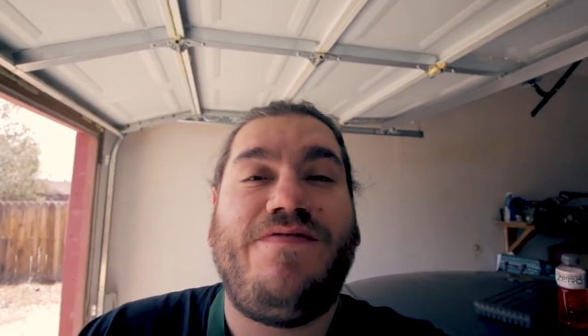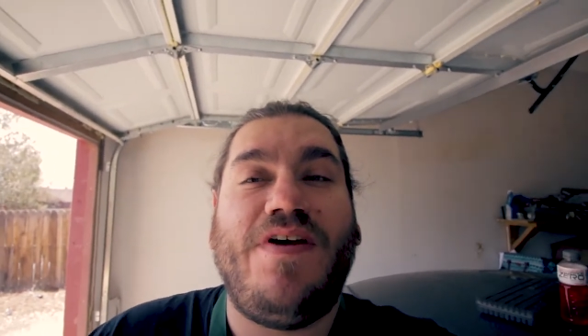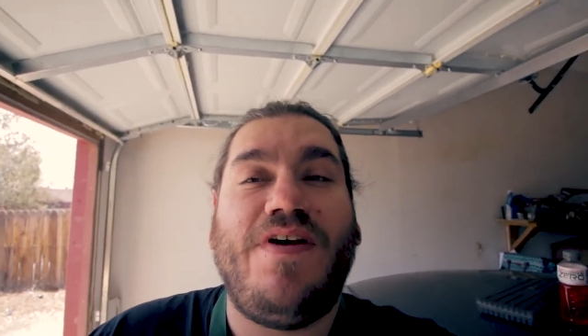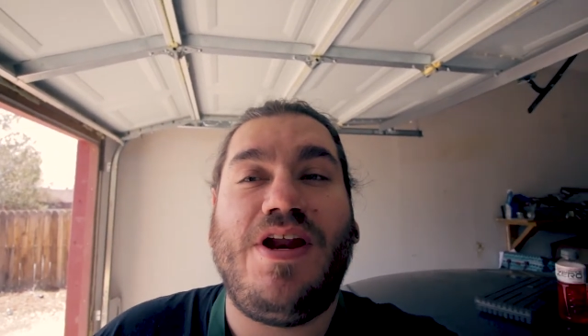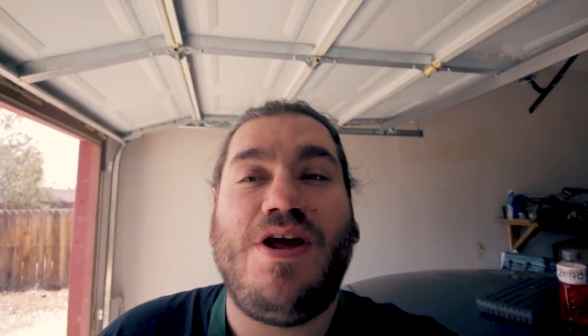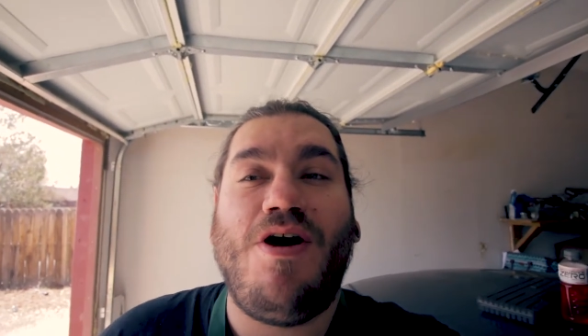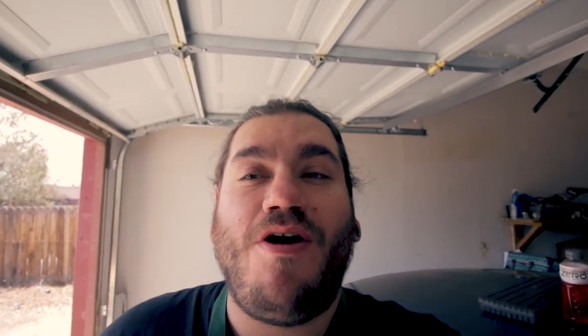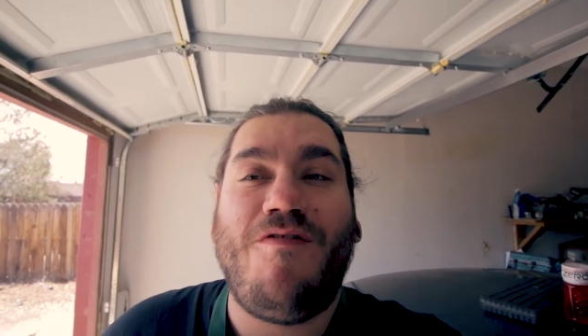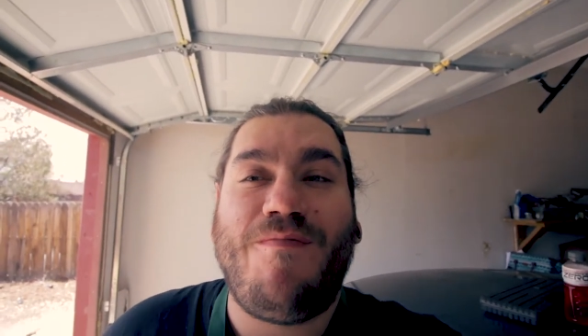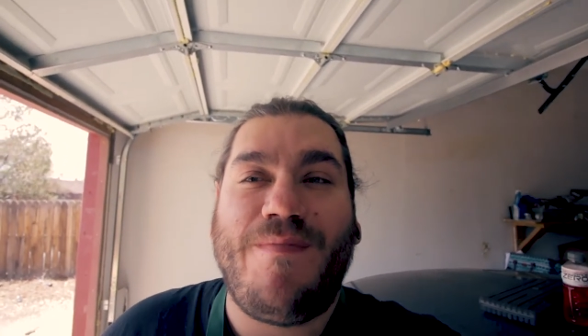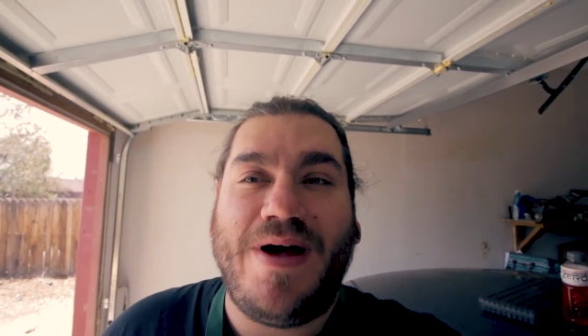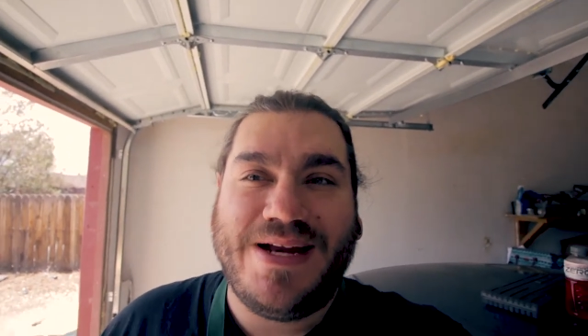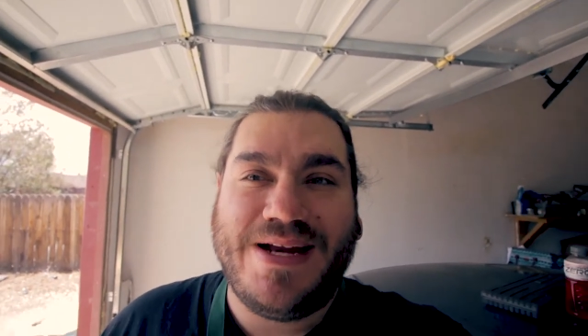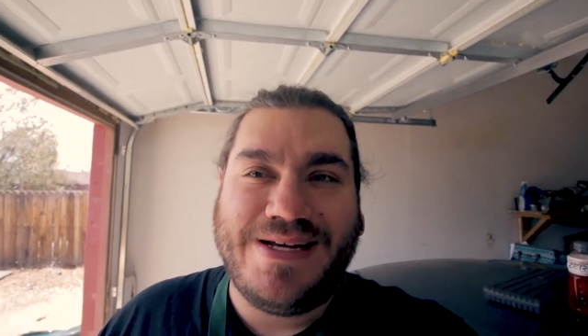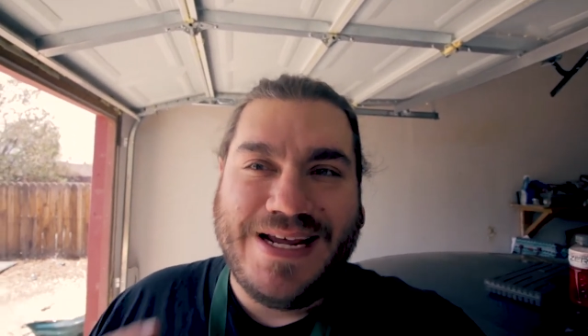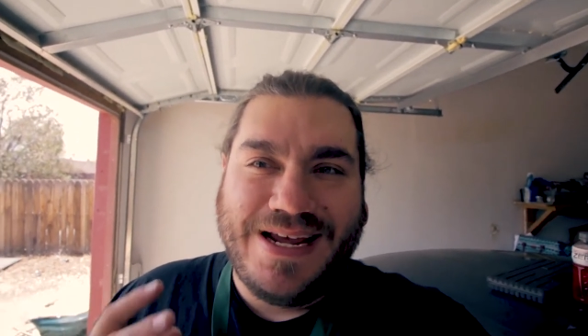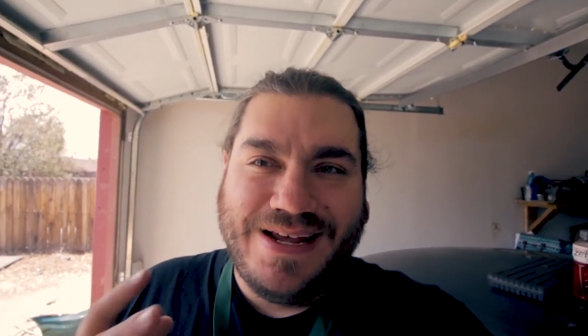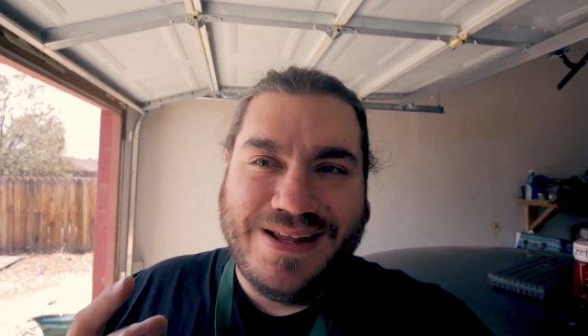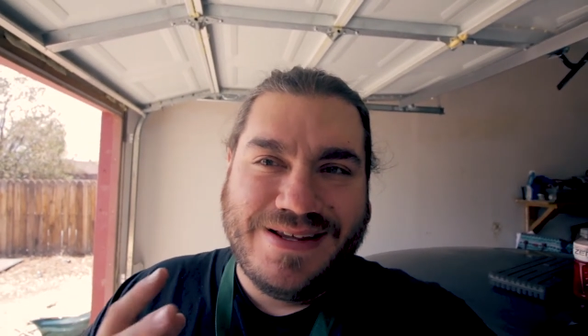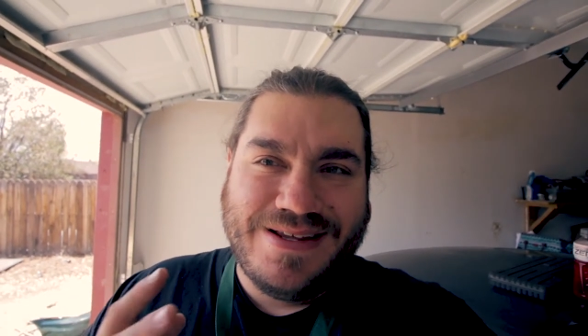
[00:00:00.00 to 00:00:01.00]
video of my
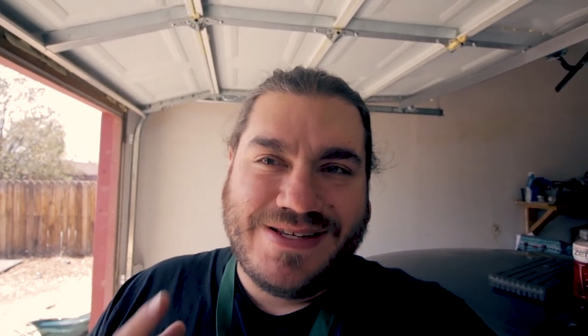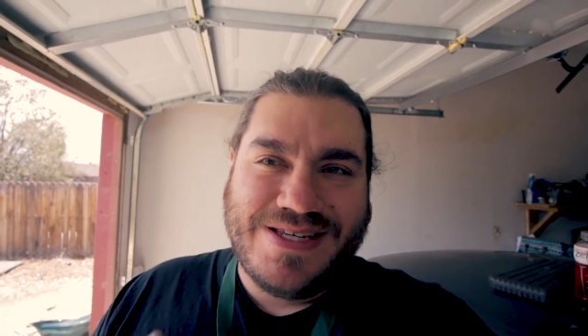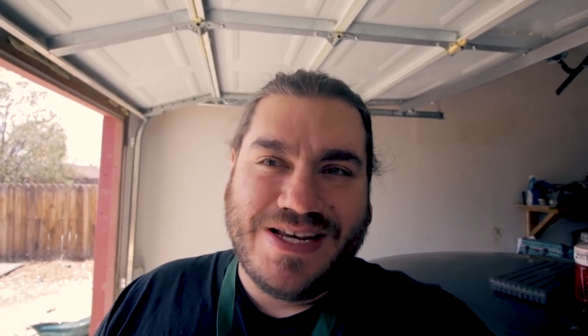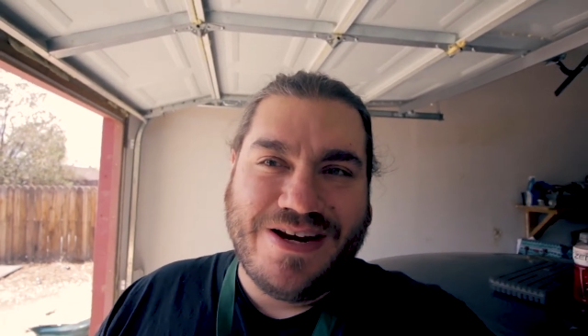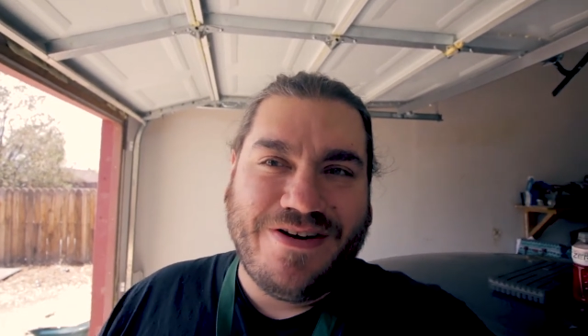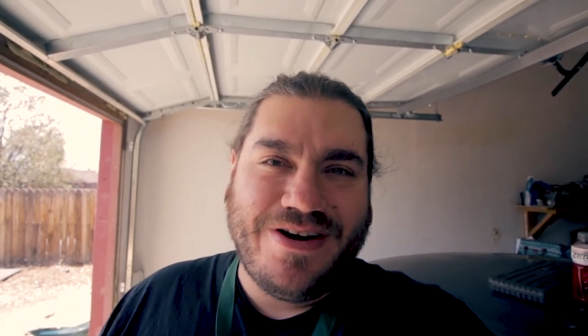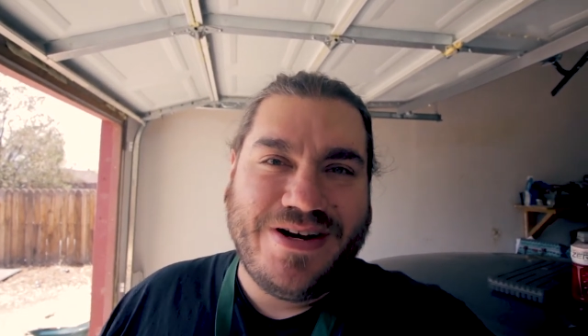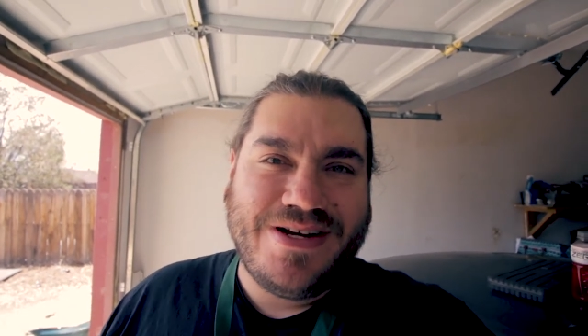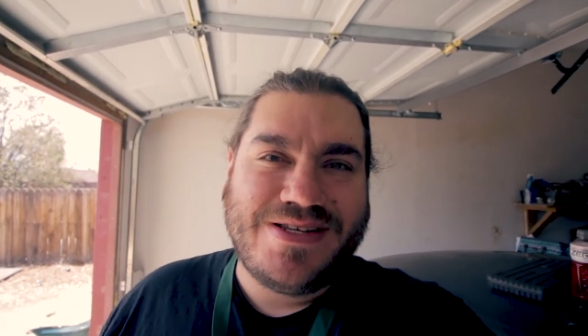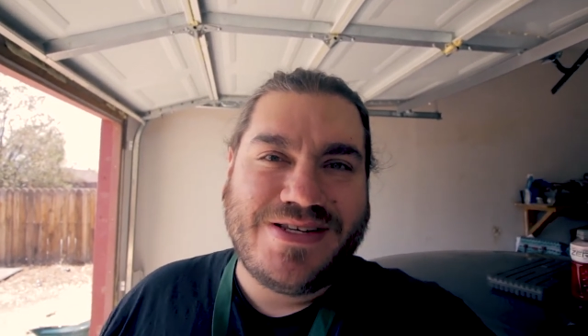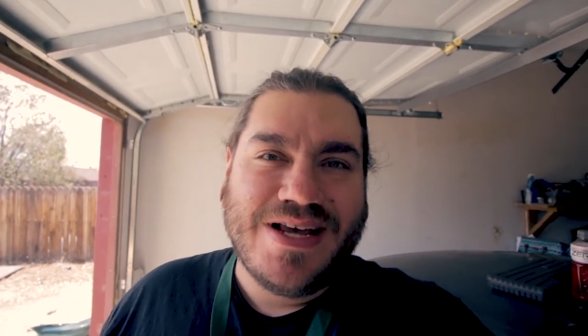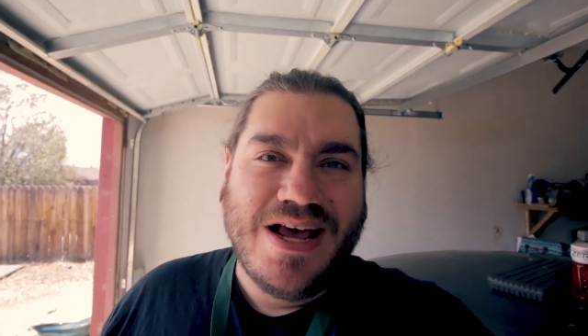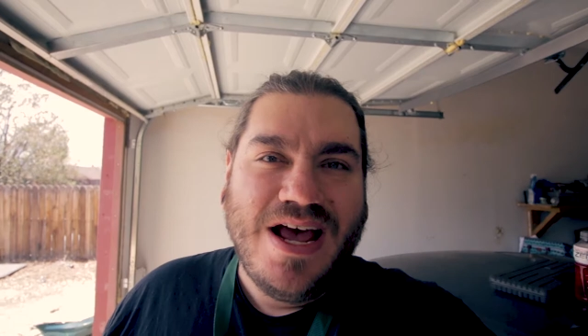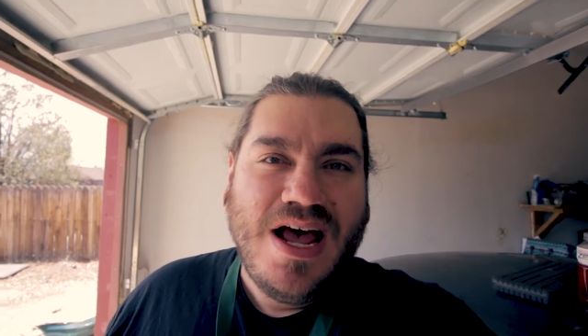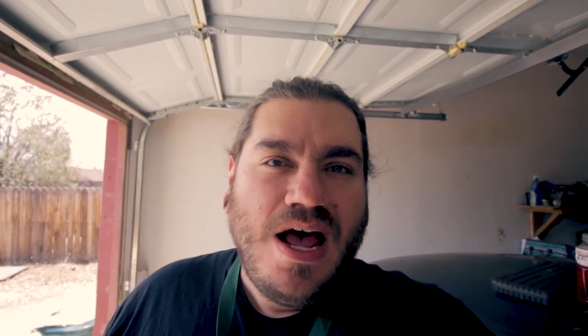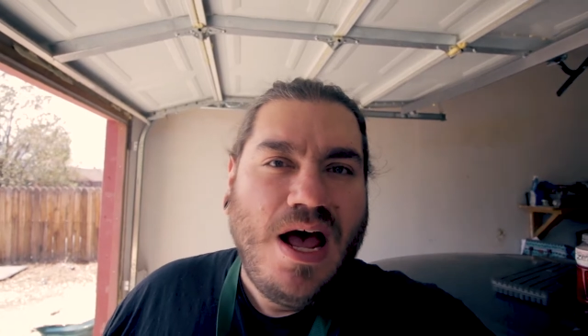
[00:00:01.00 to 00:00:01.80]
daily series.